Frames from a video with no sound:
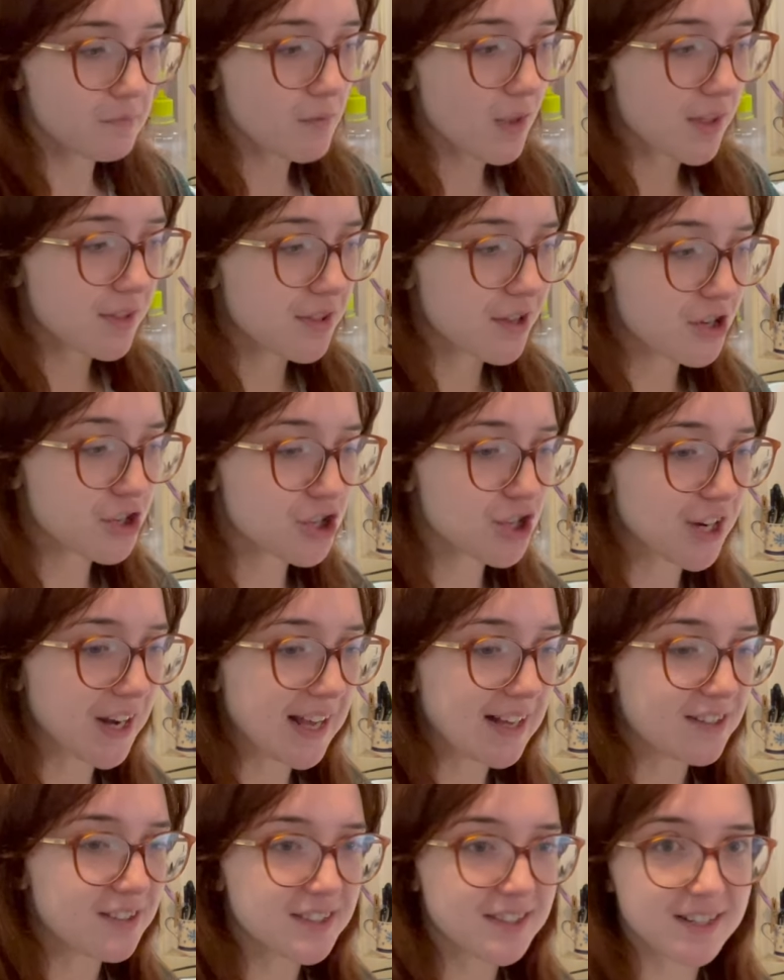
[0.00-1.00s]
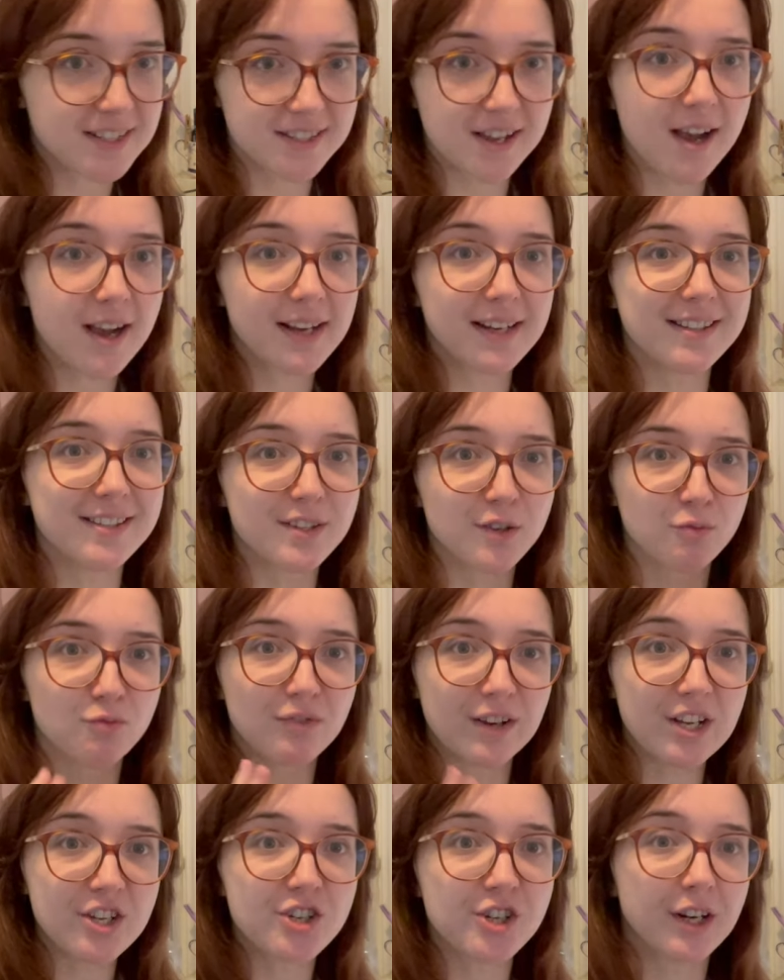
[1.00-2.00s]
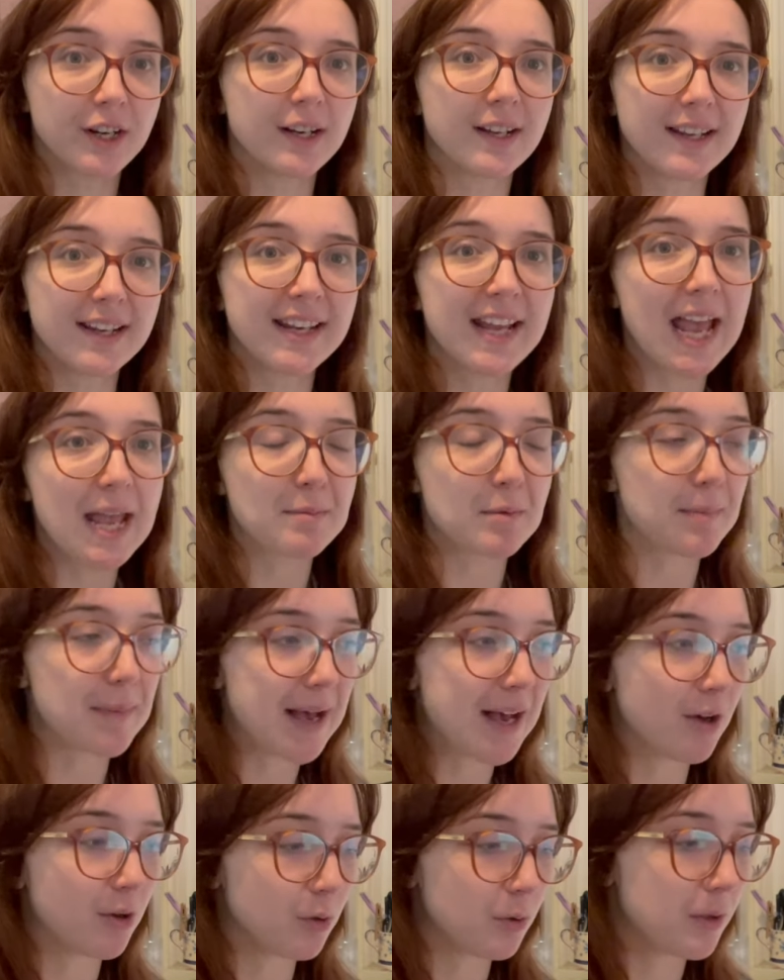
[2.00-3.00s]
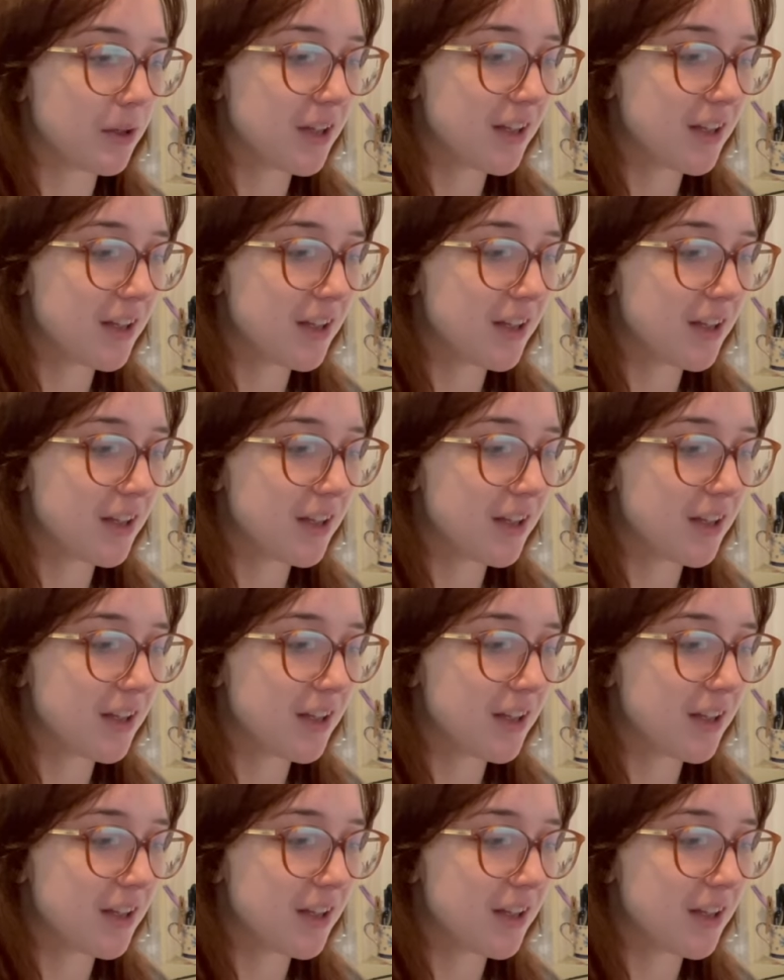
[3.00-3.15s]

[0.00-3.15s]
that Chanel's designs originally came about